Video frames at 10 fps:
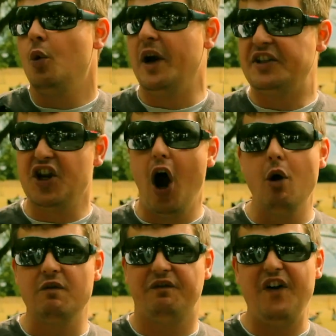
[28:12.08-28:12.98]
We
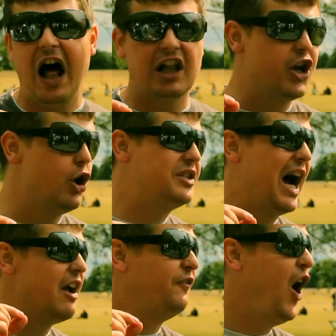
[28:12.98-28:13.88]
don't value
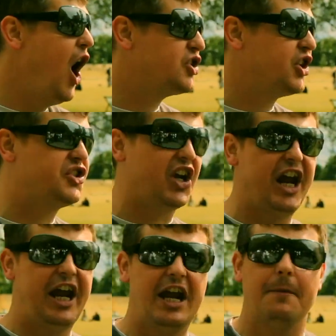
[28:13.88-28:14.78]

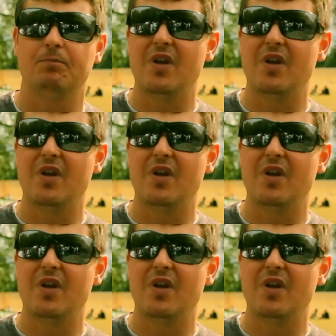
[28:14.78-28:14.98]
diversity